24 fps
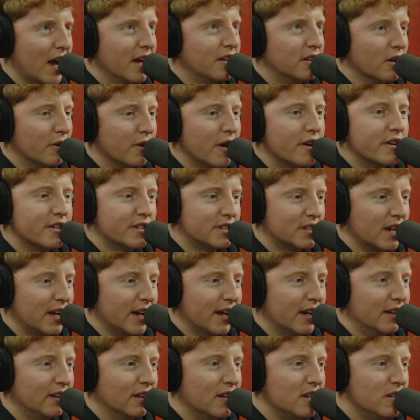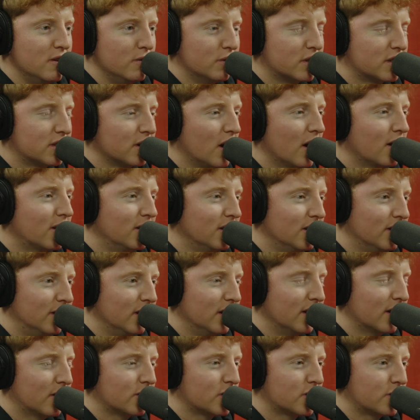I don't understand. You sucked a
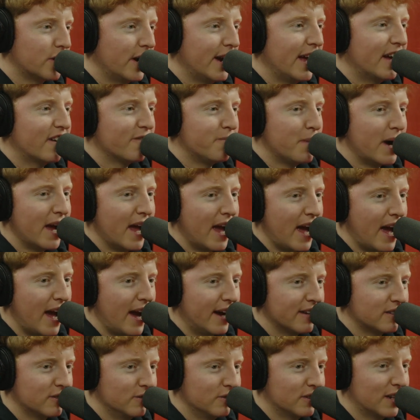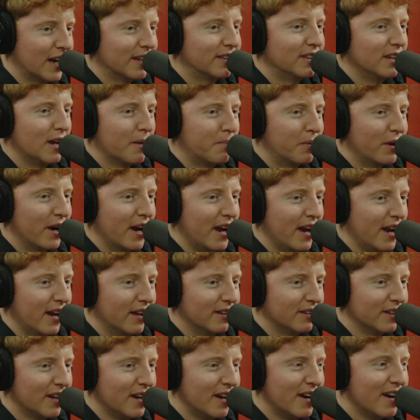dick straight out of my ass. Who's got the upper
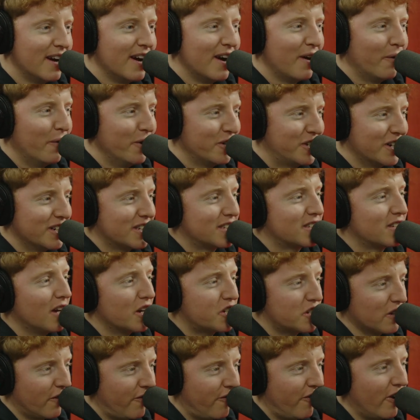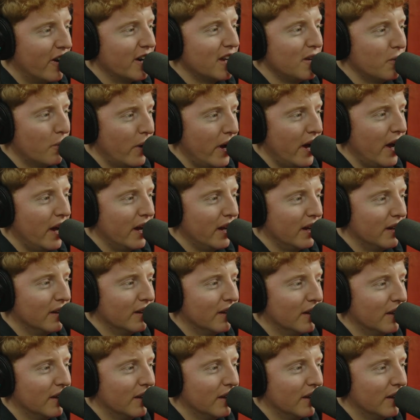hand?" Which is such a funny way.